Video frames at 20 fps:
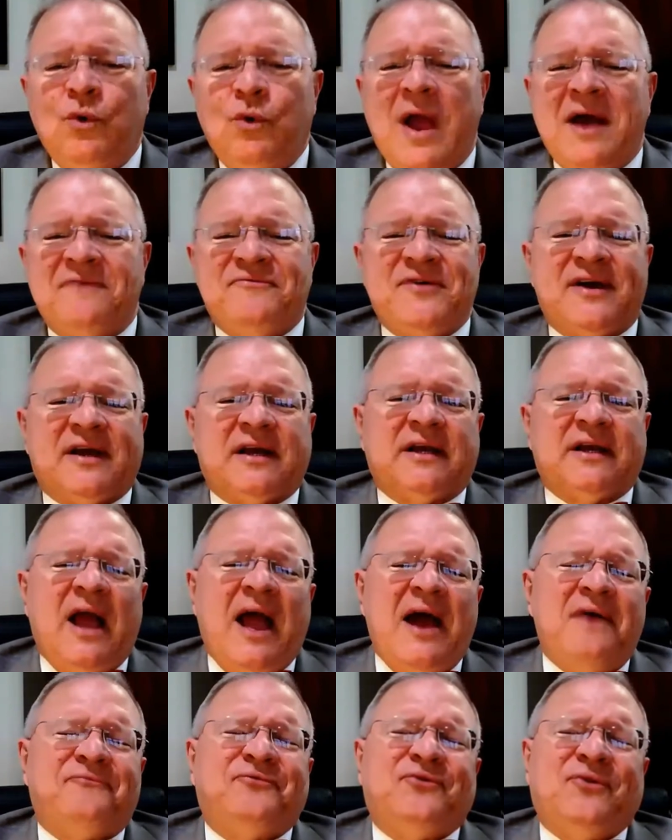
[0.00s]
have
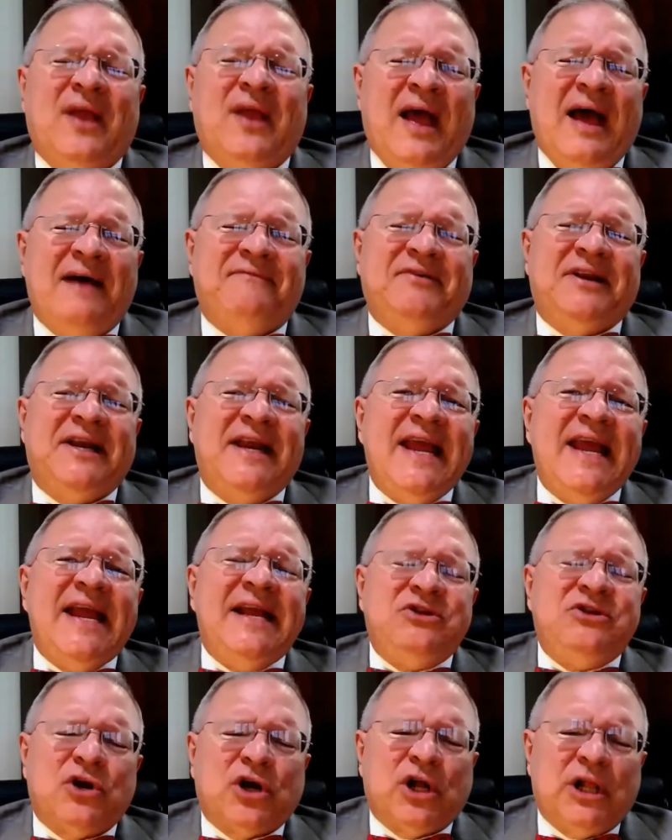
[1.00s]
a
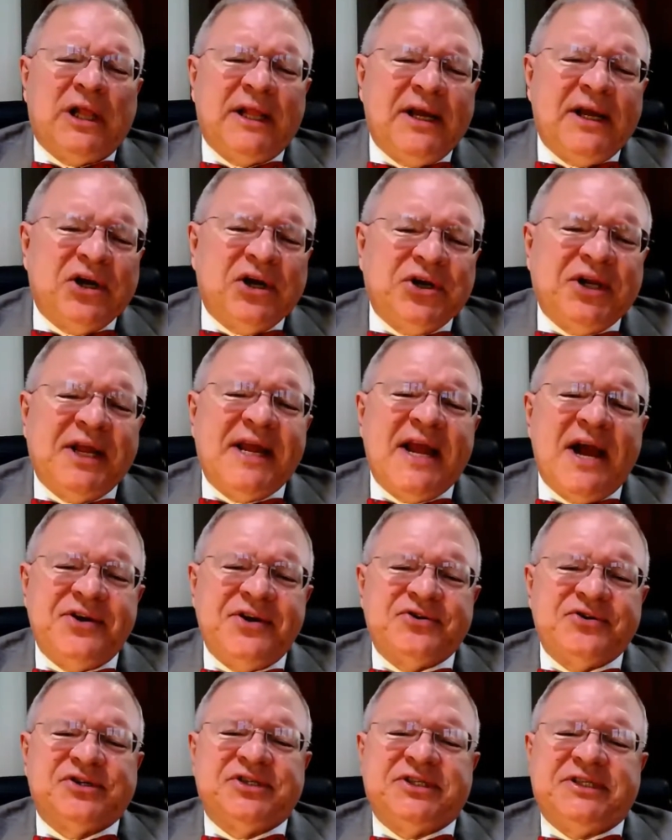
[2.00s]
need to clearly
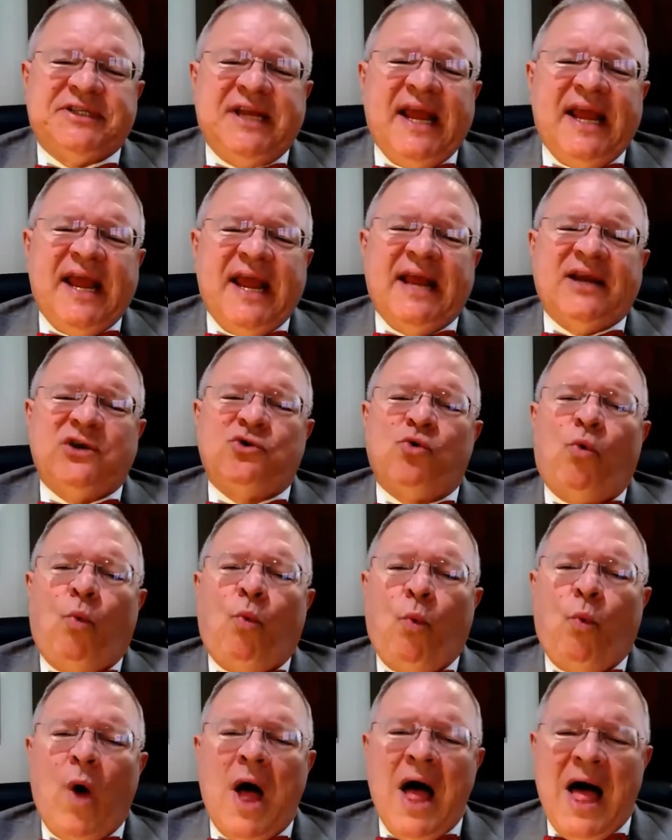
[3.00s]

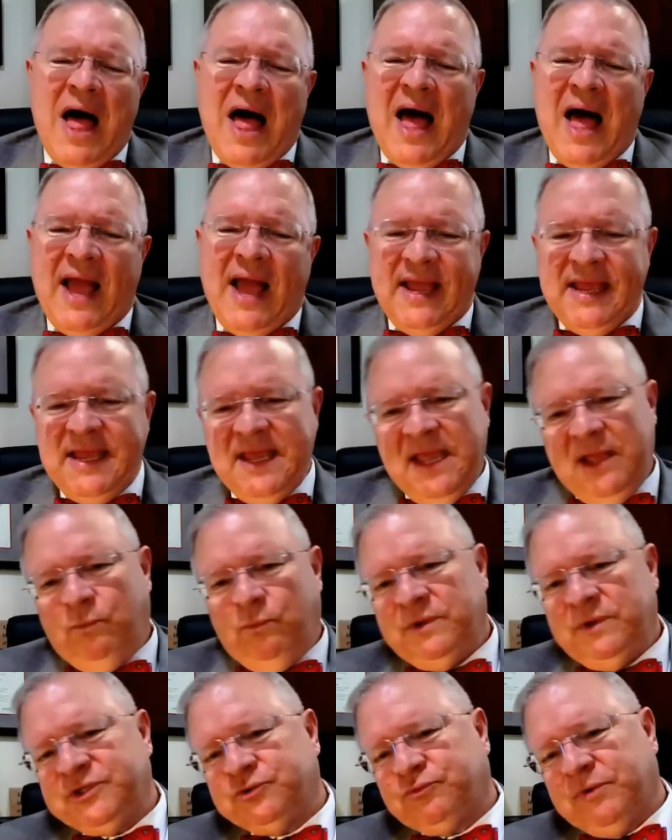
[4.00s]
understand why
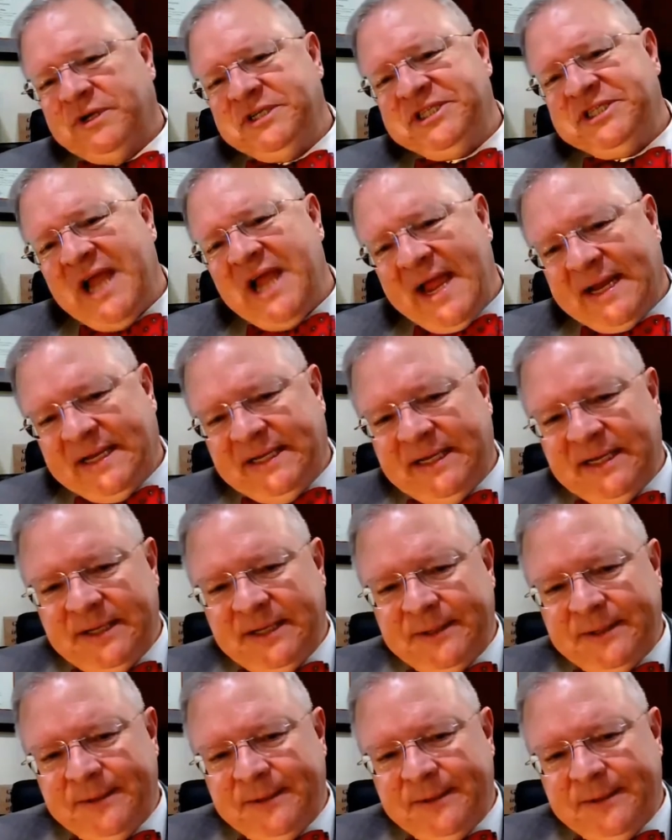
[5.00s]
it was rejected.